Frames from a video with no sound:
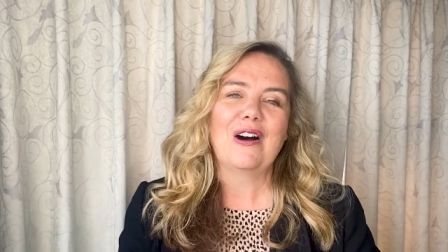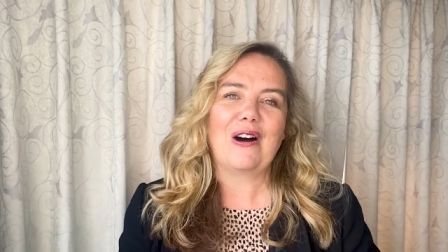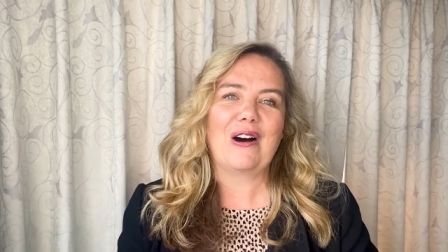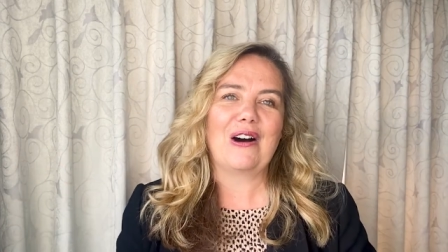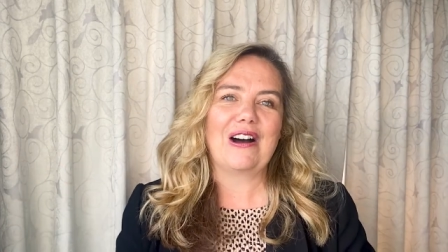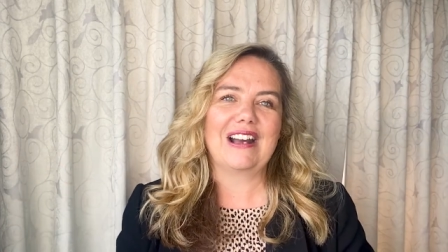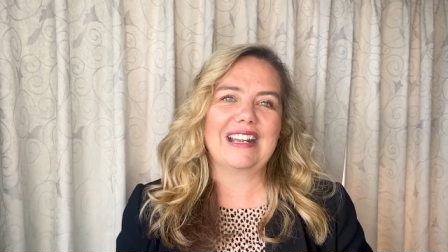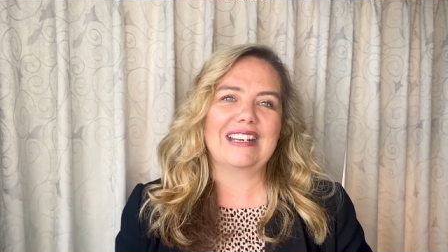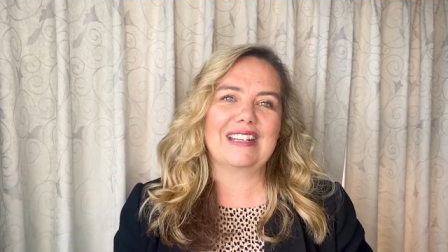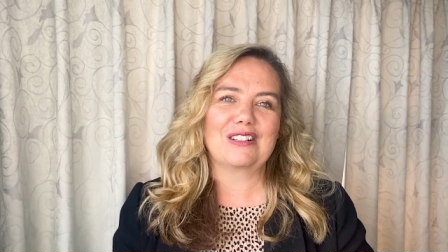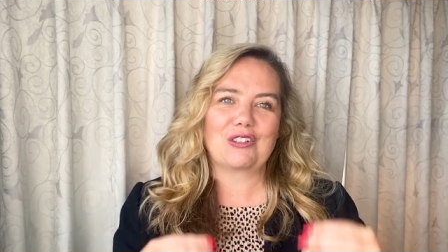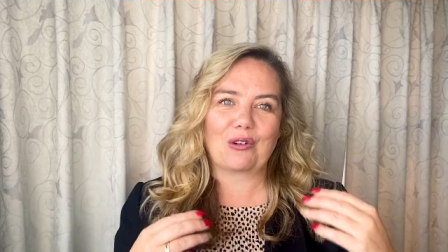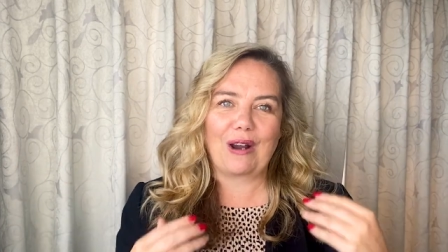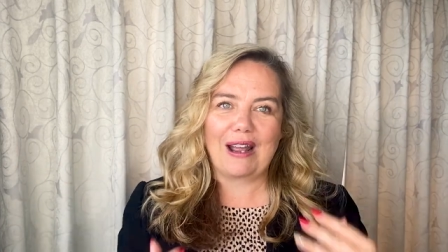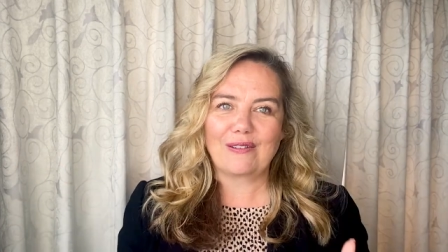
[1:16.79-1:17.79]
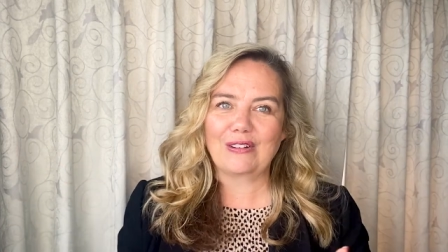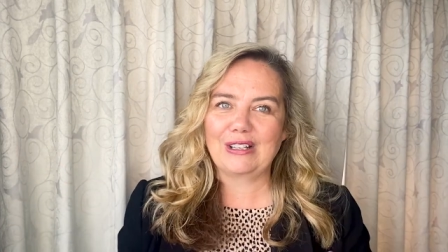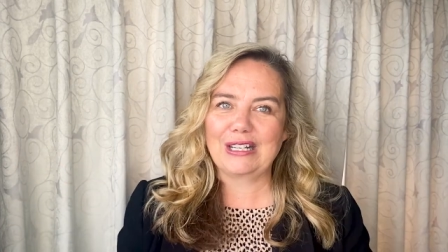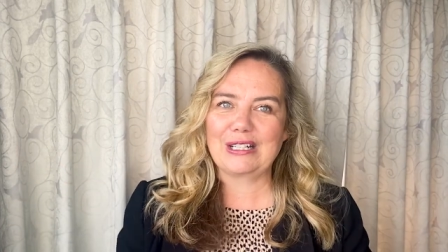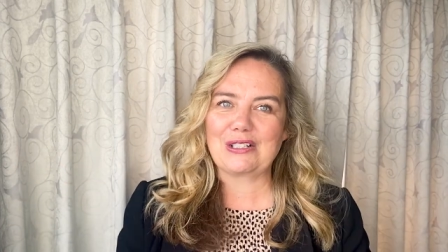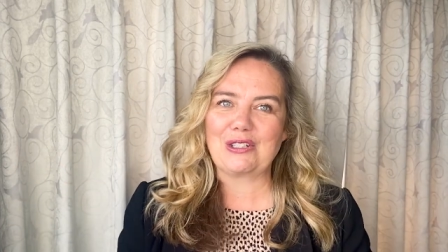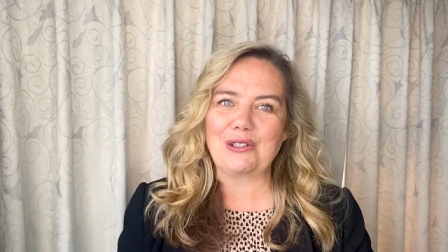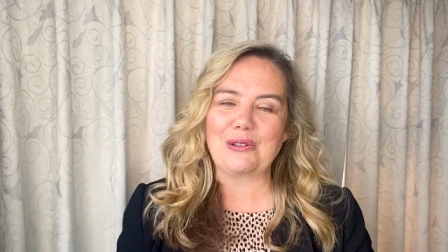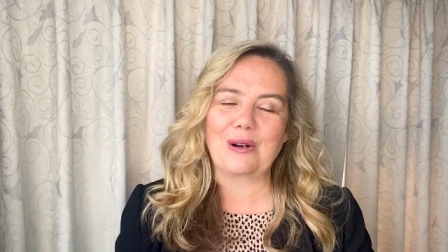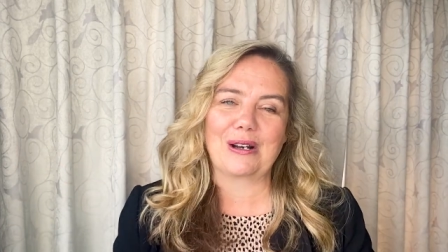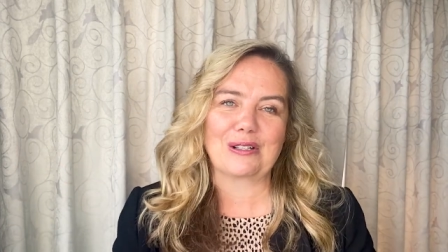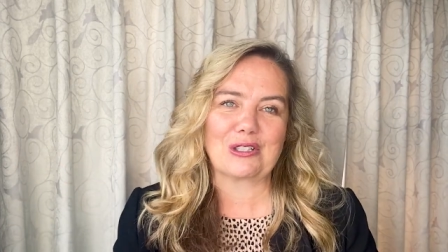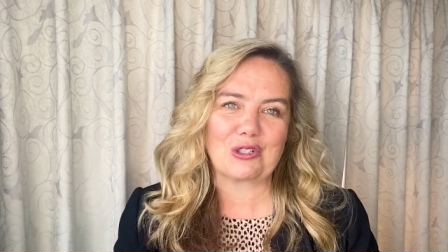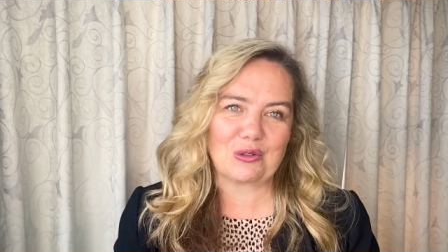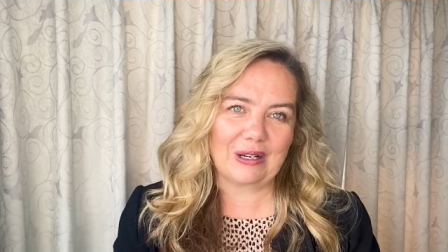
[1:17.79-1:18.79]
on traveling to
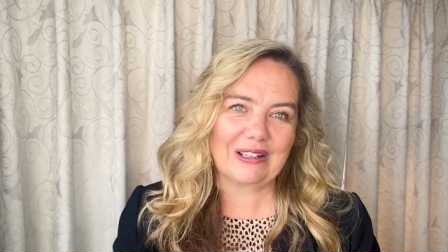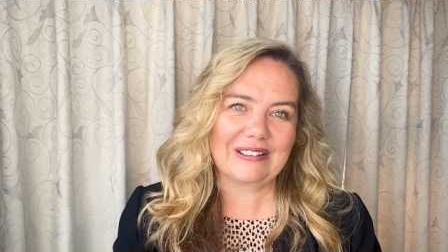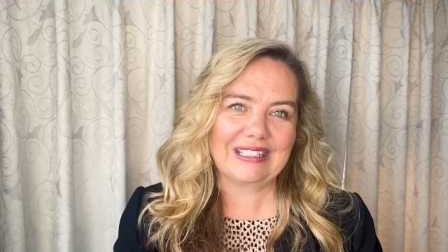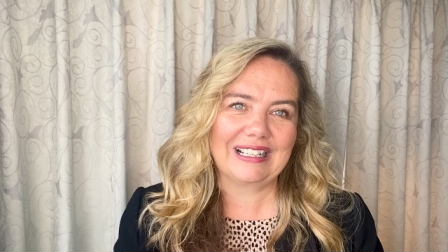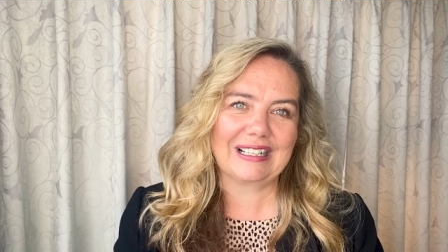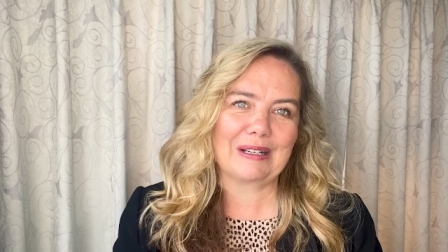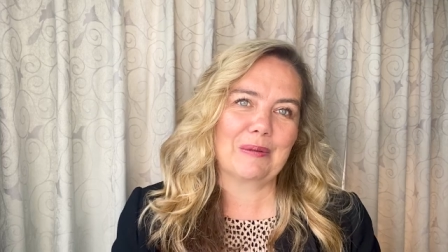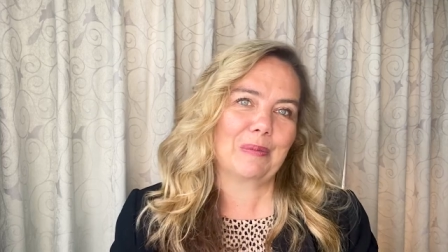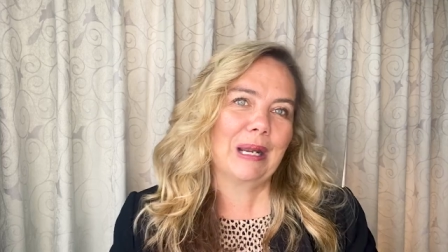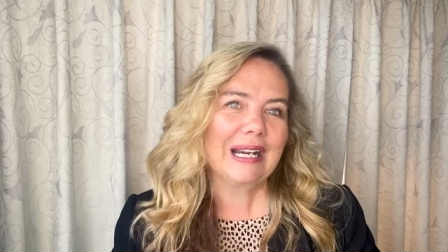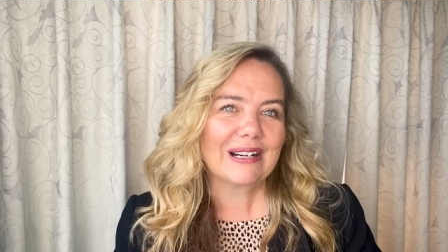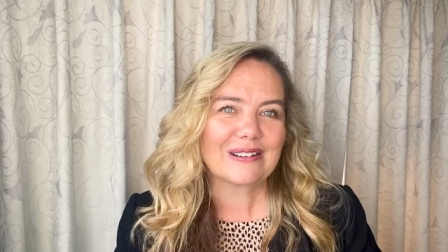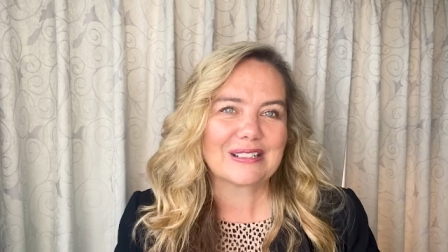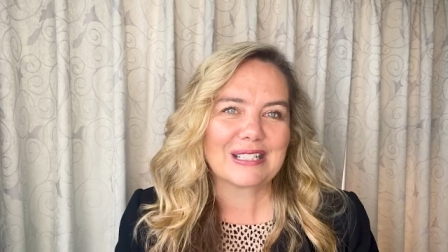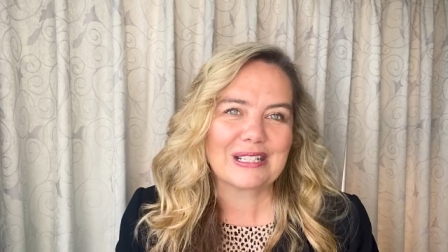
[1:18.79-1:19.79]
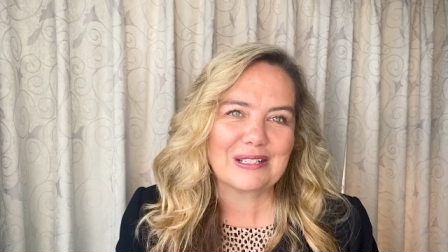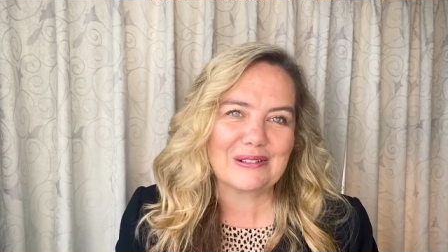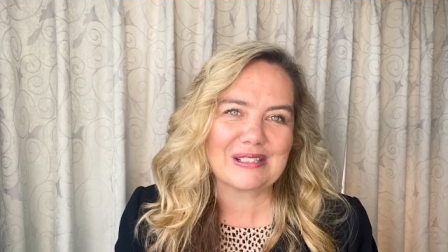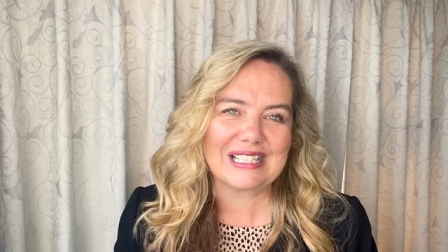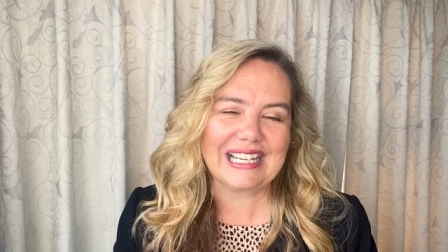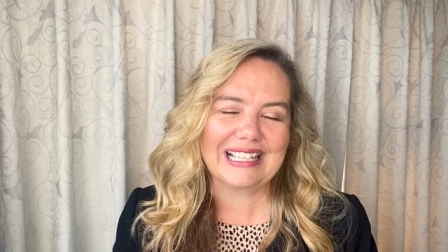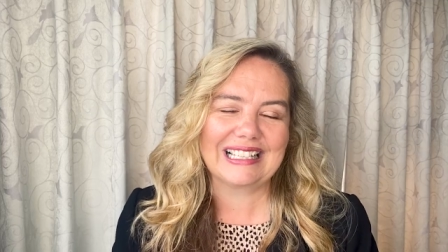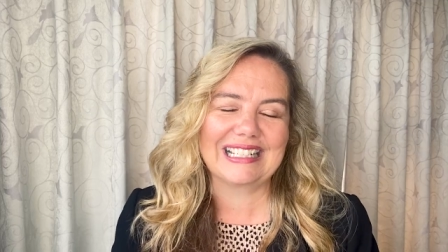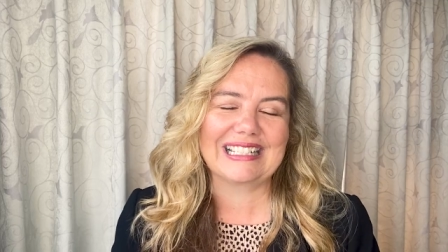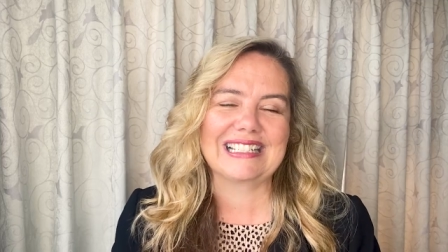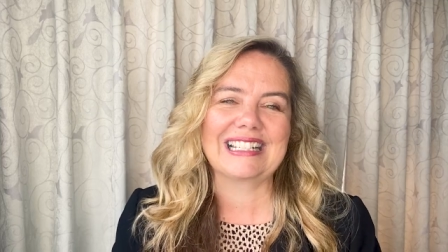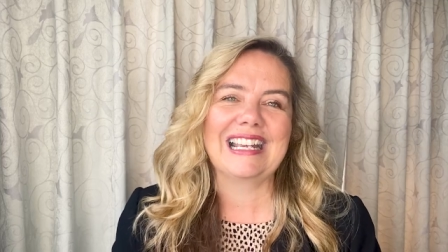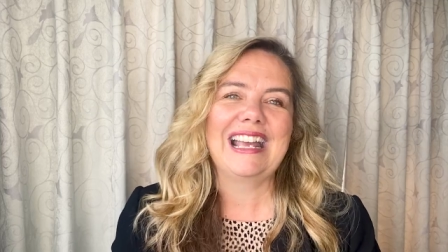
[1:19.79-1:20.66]
Australia compared to New Zealand.